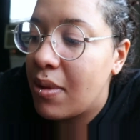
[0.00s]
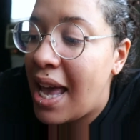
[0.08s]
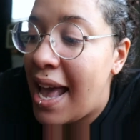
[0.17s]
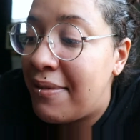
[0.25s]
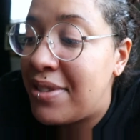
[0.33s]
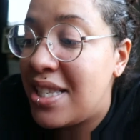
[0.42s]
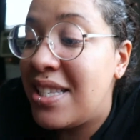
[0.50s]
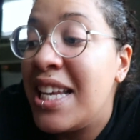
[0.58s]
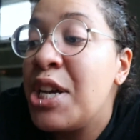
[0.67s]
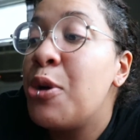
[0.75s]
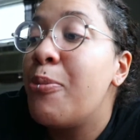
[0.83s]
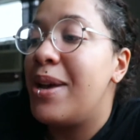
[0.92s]
have
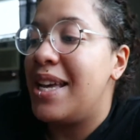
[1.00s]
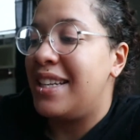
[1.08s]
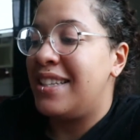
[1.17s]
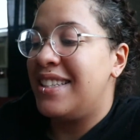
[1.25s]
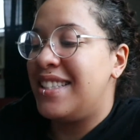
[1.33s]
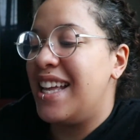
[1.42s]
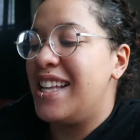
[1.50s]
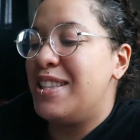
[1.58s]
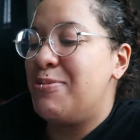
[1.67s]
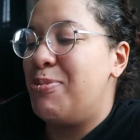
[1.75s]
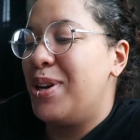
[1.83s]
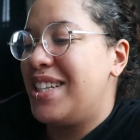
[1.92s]
still been,
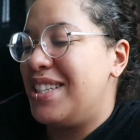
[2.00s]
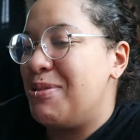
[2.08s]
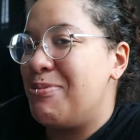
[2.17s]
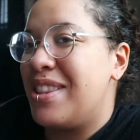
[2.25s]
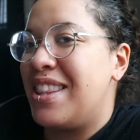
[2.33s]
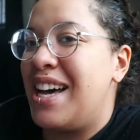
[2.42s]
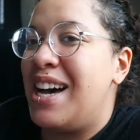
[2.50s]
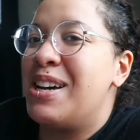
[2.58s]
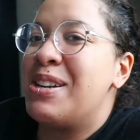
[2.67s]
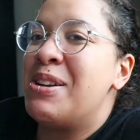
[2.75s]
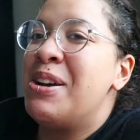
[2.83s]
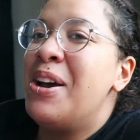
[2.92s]
since
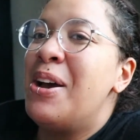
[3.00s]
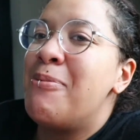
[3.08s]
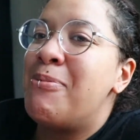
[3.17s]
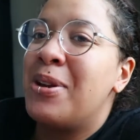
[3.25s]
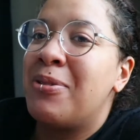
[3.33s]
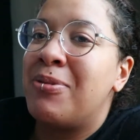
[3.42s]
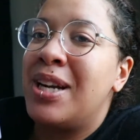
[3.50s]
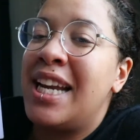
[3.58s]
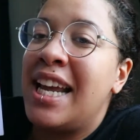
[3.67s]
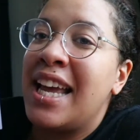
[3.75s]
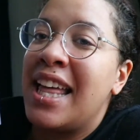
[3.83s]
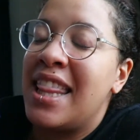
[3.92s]
Booktubeathon, been
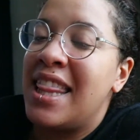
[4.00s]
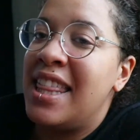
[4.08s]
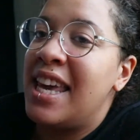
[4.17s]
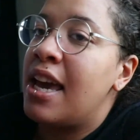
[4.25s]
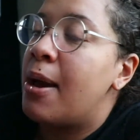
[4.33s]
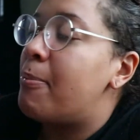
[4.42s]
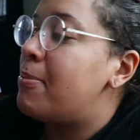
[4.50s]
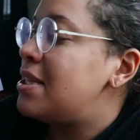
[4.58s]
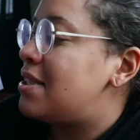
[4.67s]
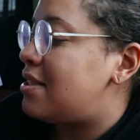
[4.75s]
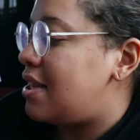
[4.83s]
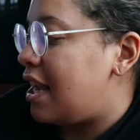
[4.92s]
reading The
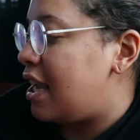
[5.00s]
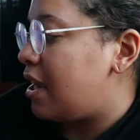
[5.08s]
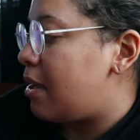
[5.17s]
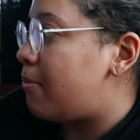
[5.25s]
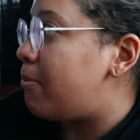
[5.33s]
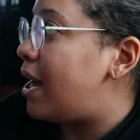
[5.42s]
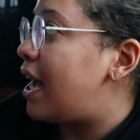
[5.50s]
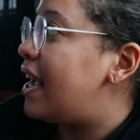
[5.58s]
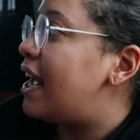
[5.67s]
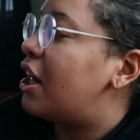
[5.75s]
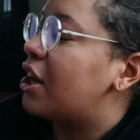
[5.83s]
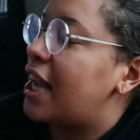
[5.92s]
Mistake by
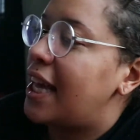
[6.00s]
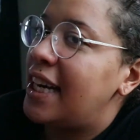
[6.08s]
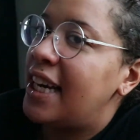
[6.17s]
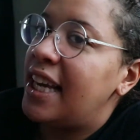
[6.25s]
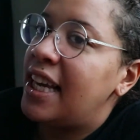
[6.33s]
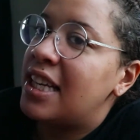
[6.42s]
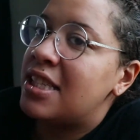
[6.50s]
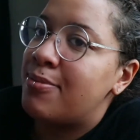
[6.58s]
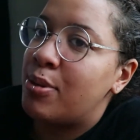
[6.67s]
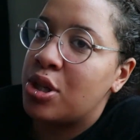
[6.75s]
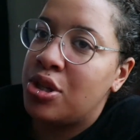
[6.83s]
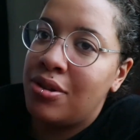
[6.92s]
Elle Kennedy. It's
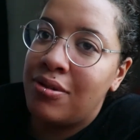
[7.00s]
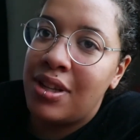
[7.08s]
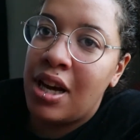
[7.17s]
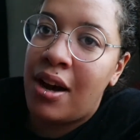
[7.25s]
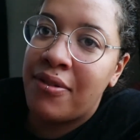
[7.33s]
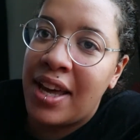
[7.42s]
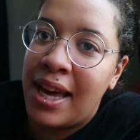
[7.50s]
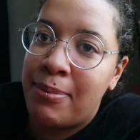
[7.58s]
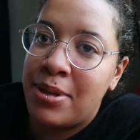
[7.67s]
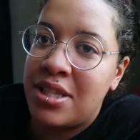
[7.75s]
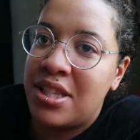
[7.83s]
book 2 of the Off-Campus